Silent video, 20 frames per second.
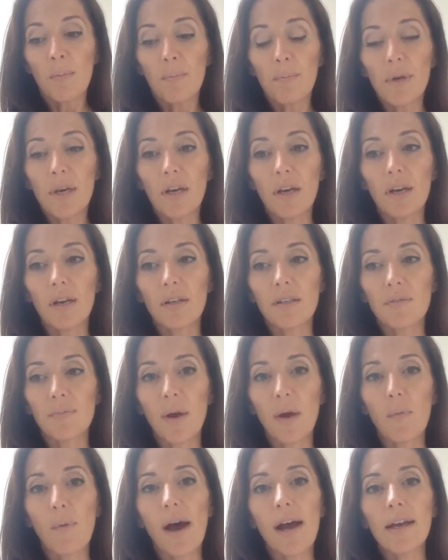Because
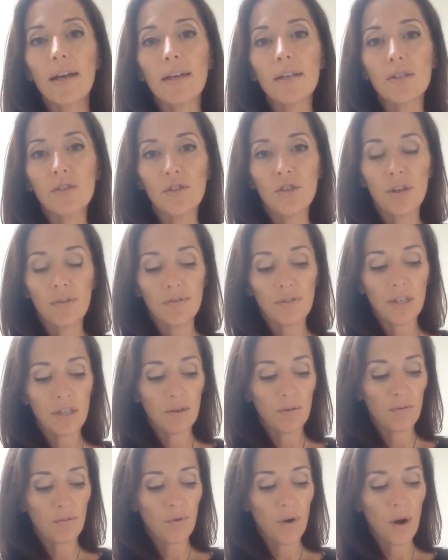my why had
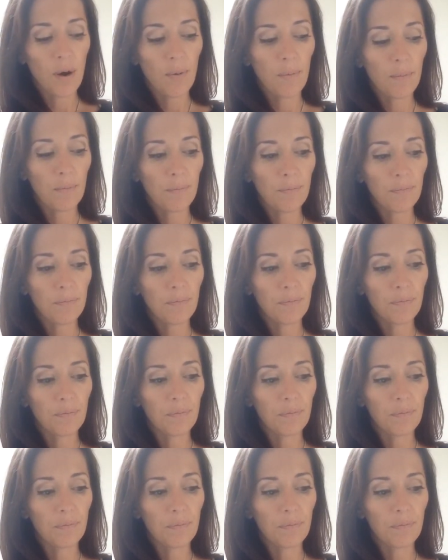shifted from